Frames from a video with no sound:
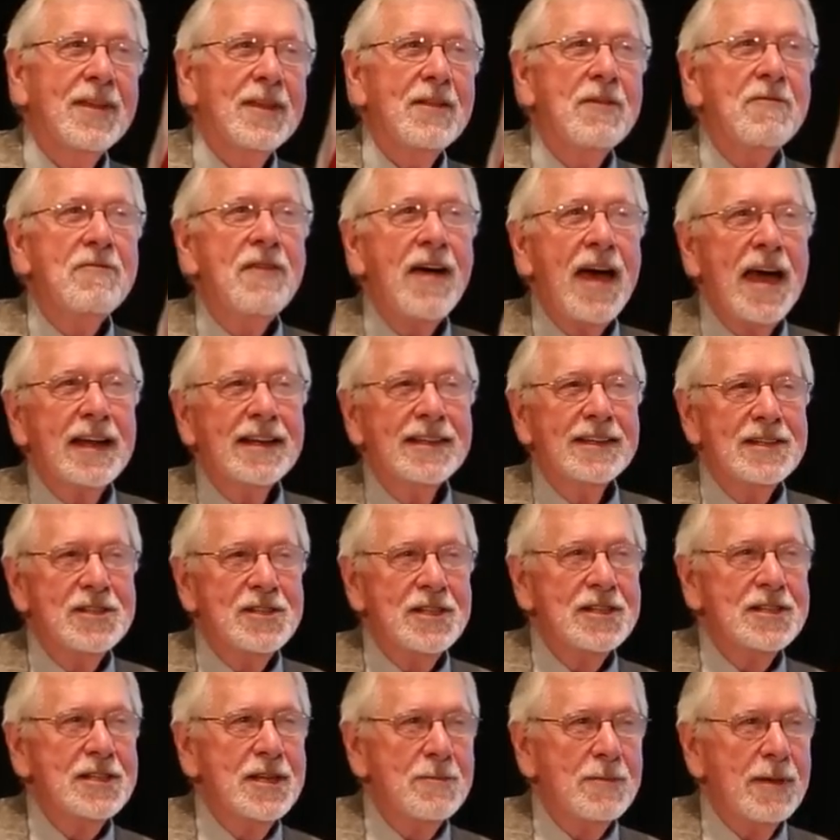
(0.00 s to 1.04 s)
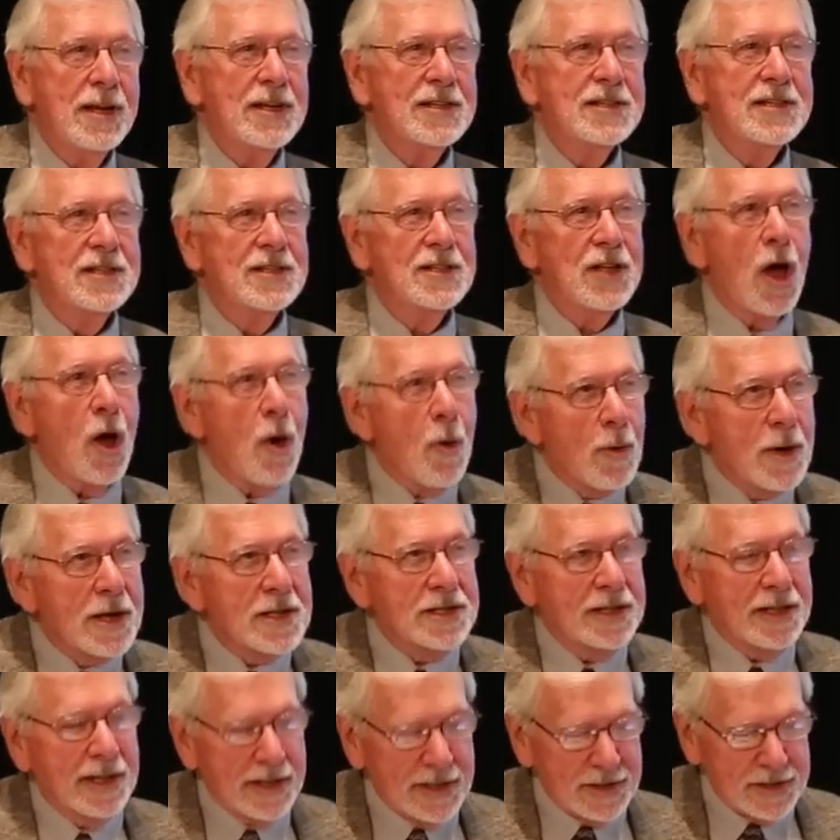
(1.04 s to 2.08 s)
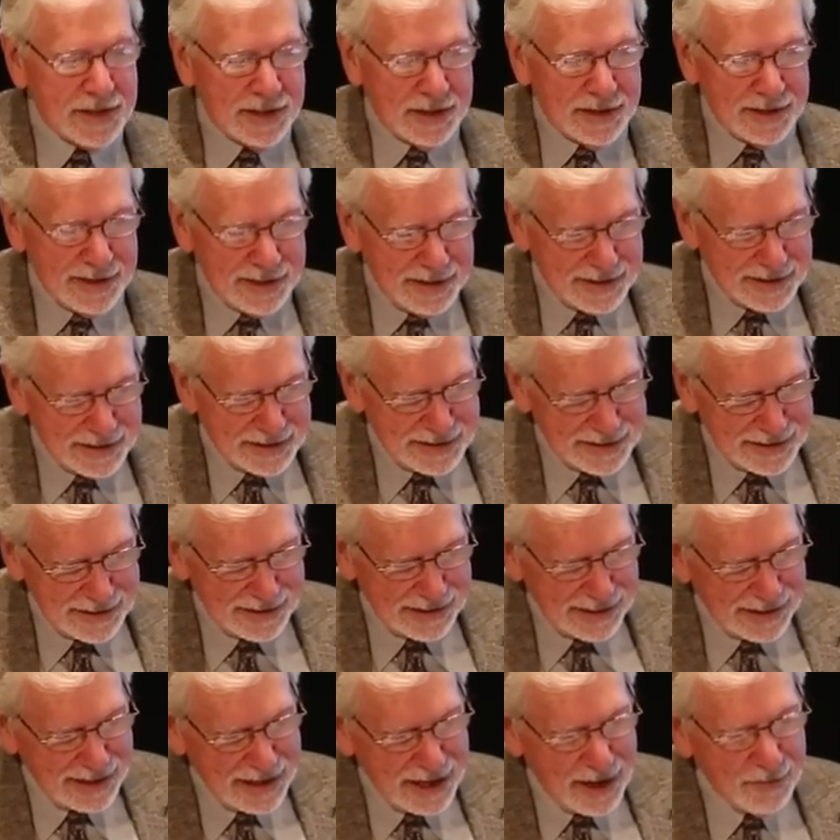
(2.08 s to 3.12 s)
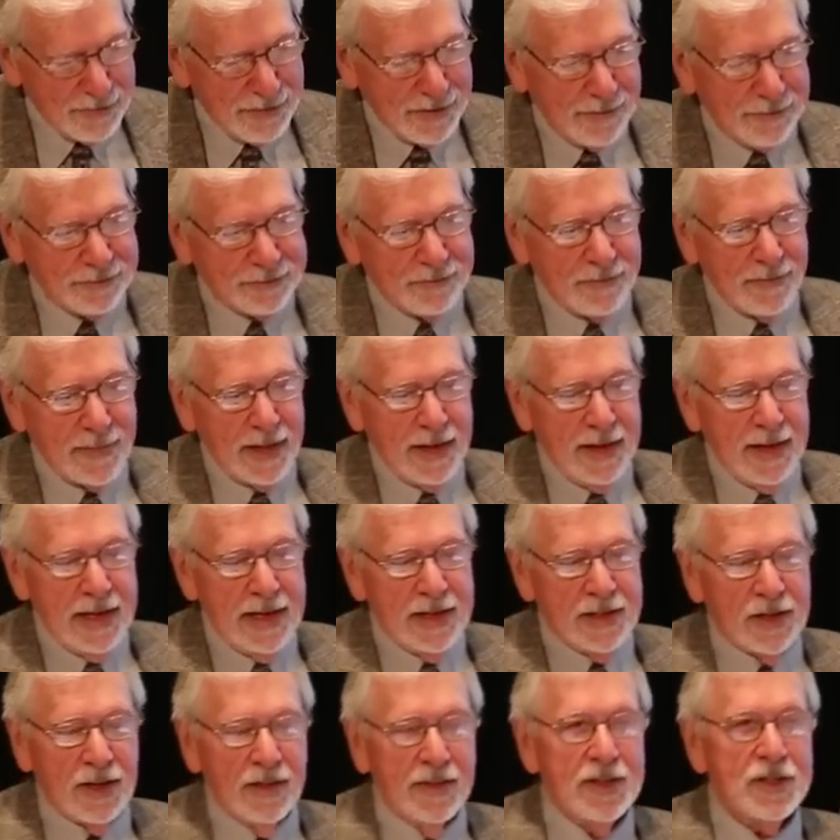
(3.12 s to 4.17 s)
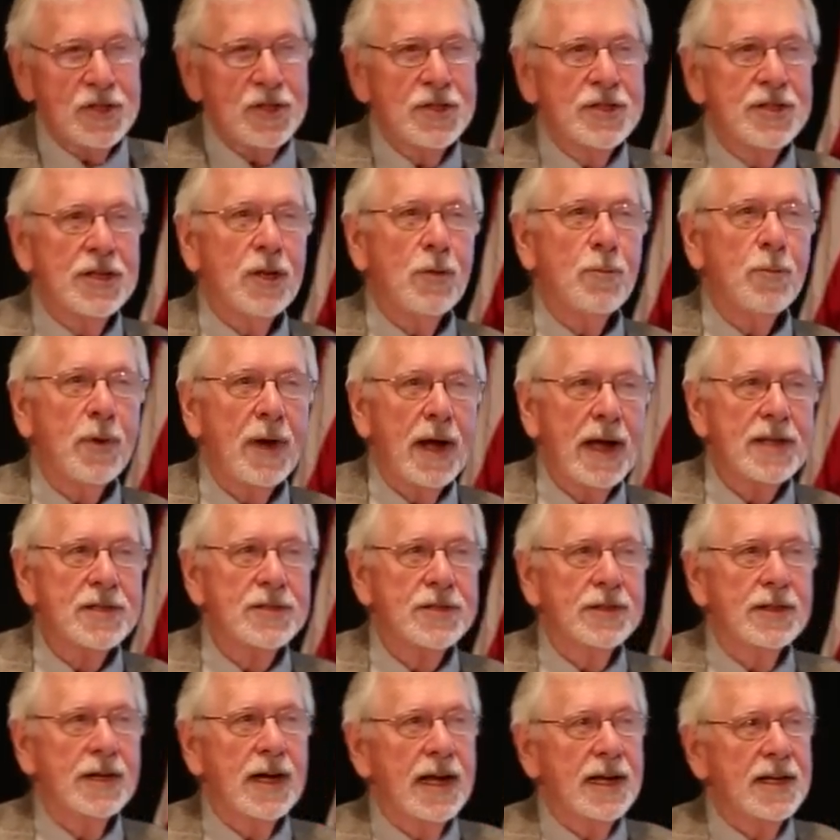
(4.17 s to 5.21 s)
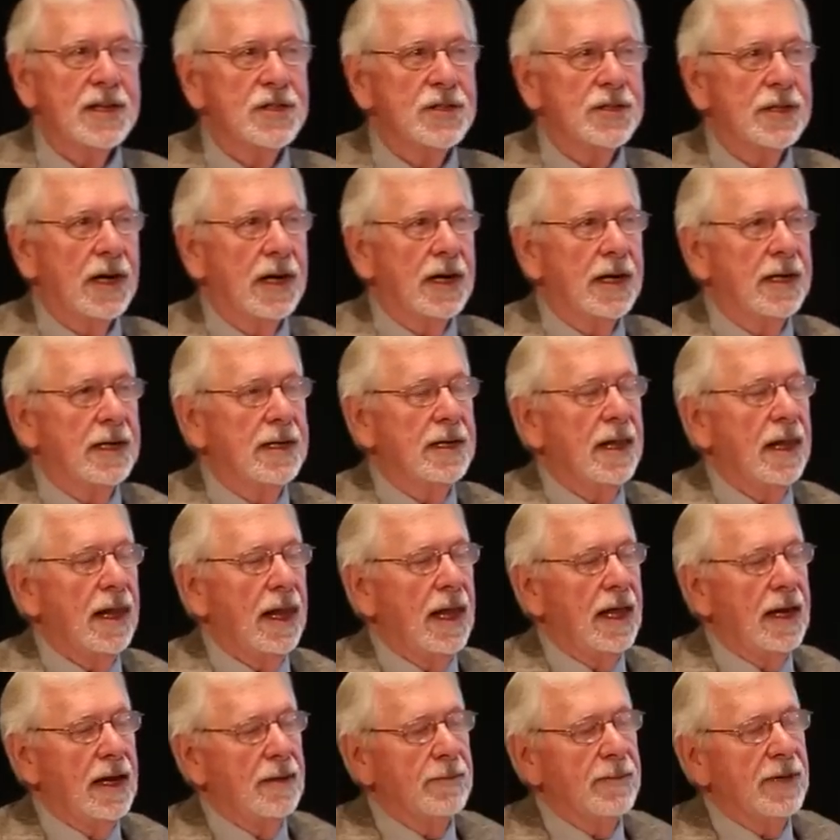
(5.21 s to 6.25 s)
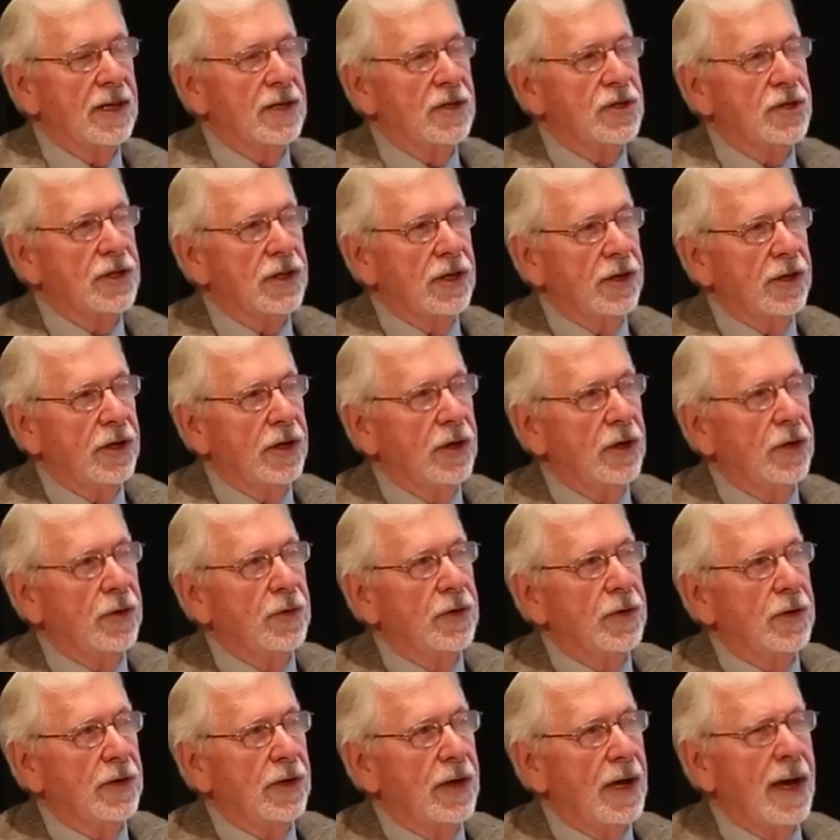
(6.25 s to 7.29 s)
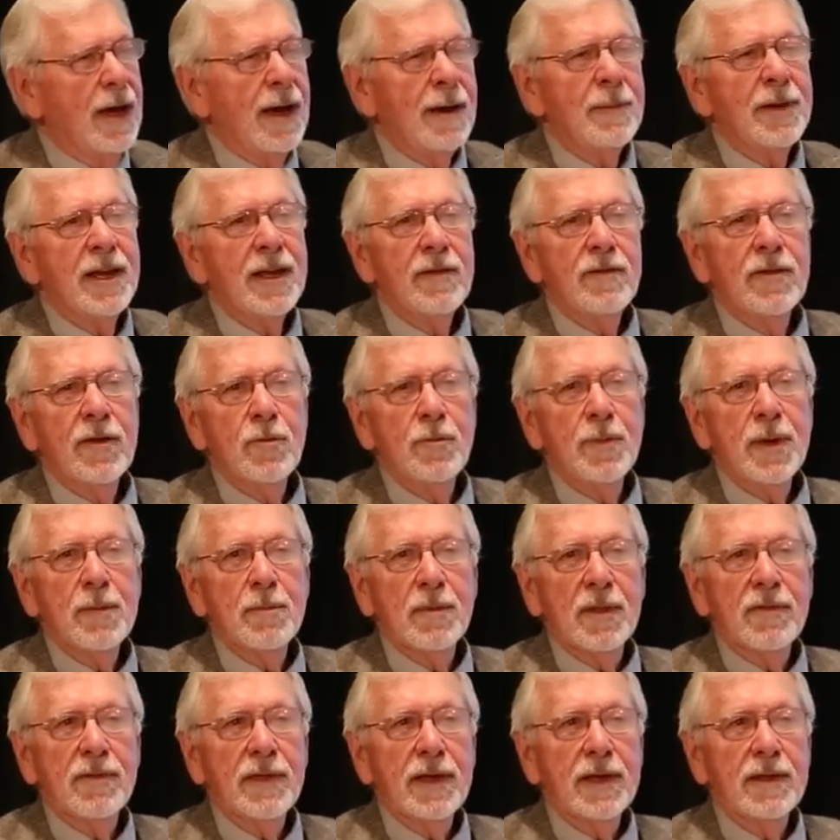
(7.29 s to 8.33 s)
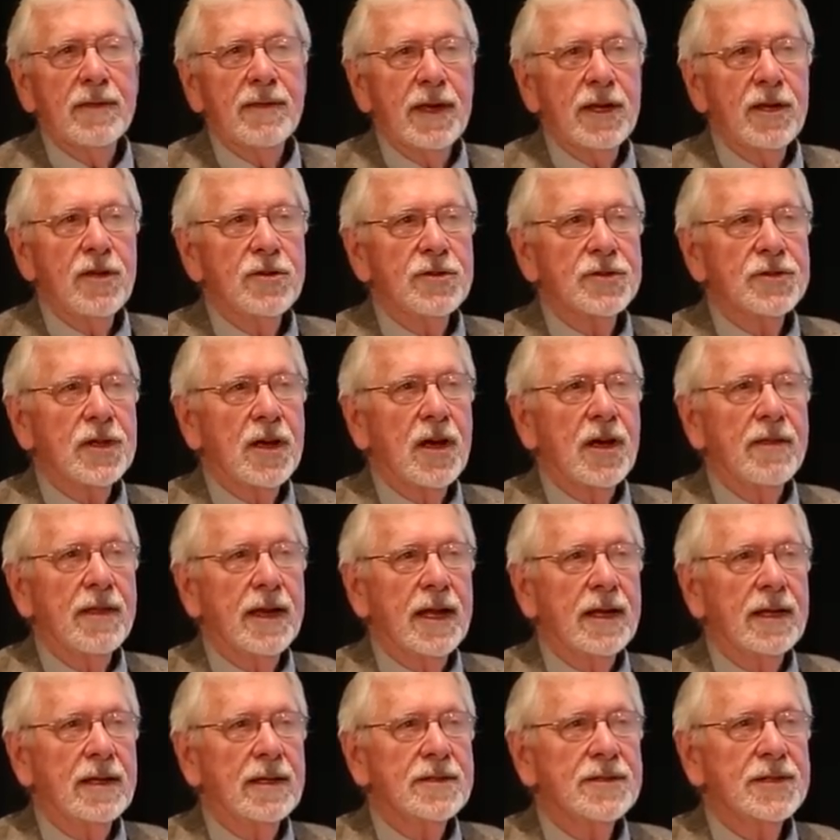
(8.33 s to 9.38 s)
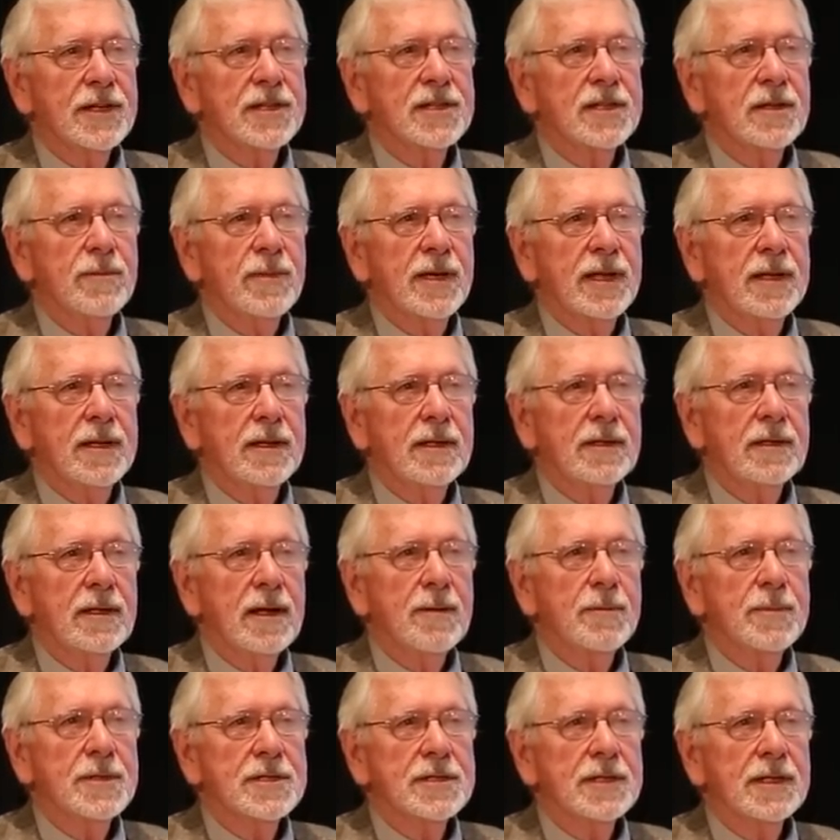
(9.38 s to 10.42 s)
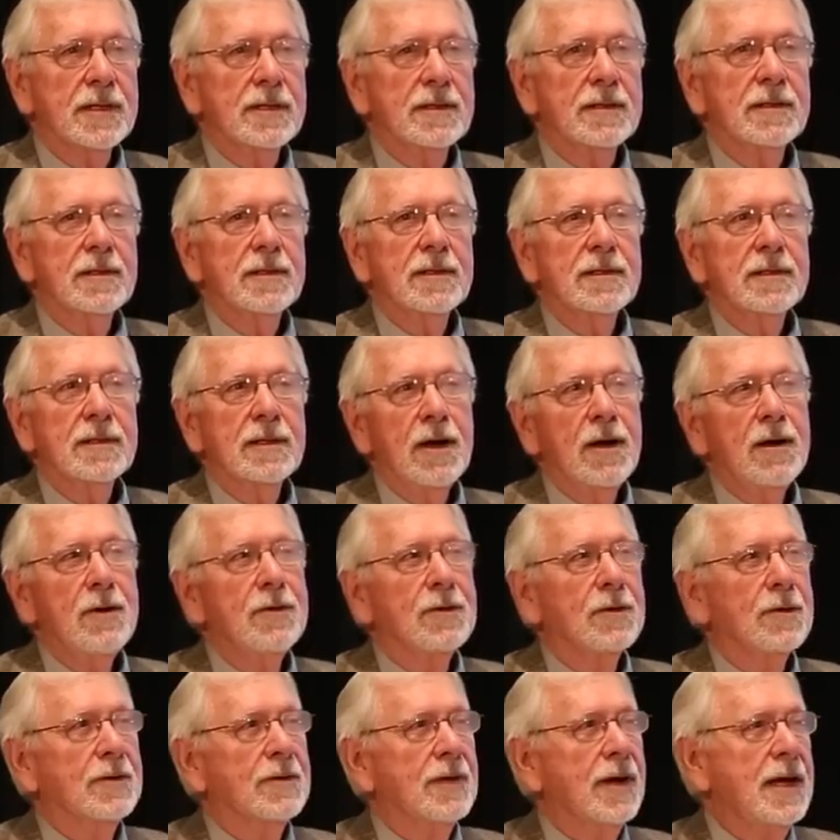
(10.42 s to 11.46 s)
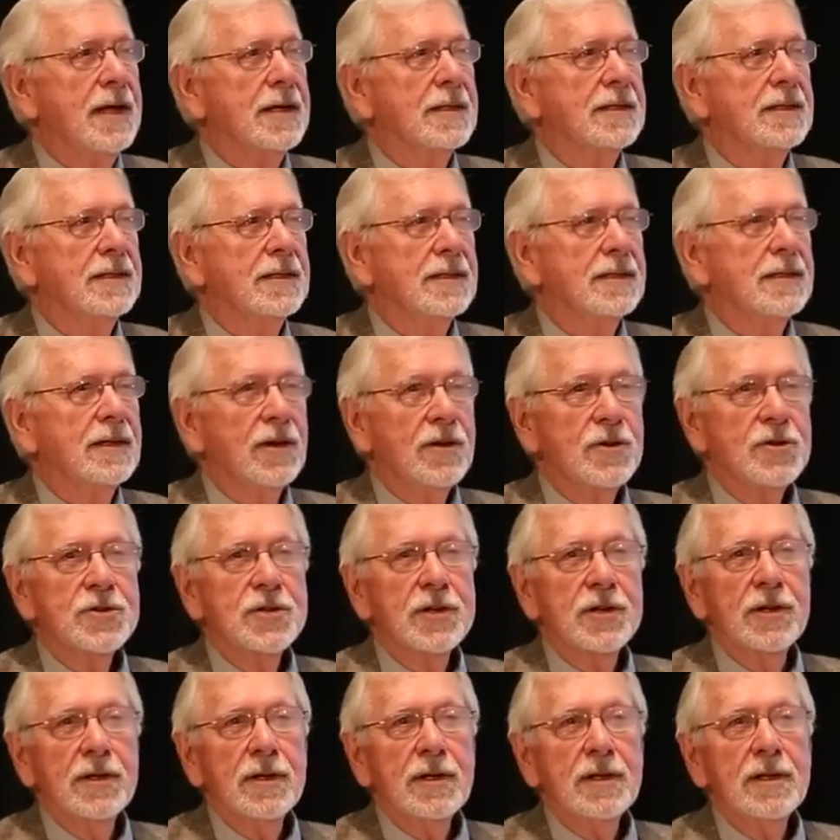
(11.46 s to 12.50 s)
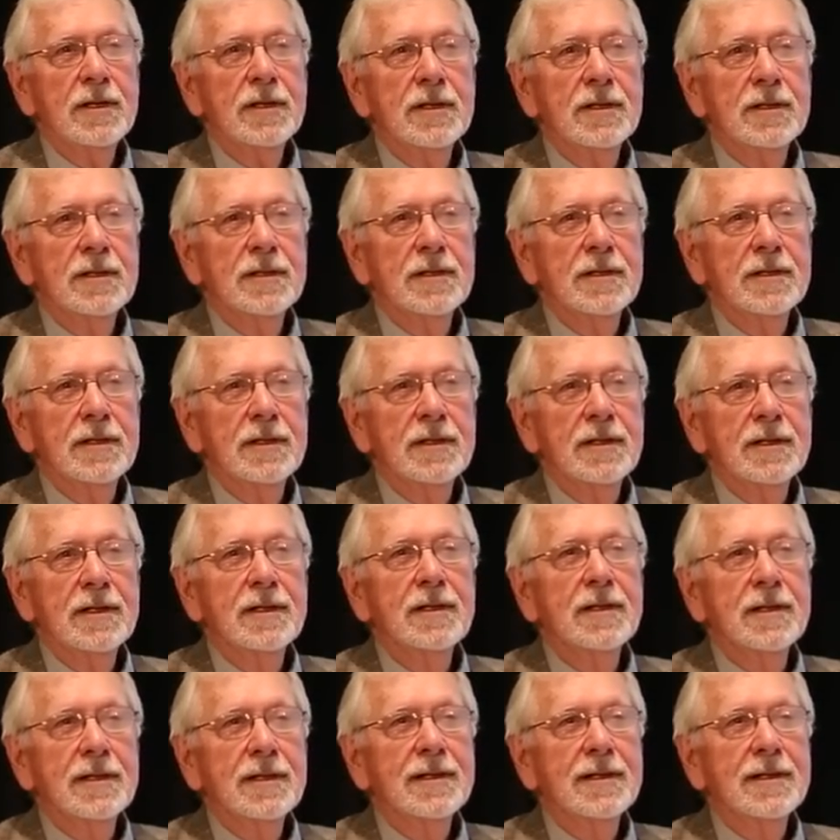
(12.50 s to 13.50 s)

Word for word: the fact that 60 Minutes is always on a Sunday is a little helpful. So this is Jill Price who got us started, and I'm going to show you, uh, how many of you people think, think you saw that 60 Minute episode? Oh, great. Are you sure? okay.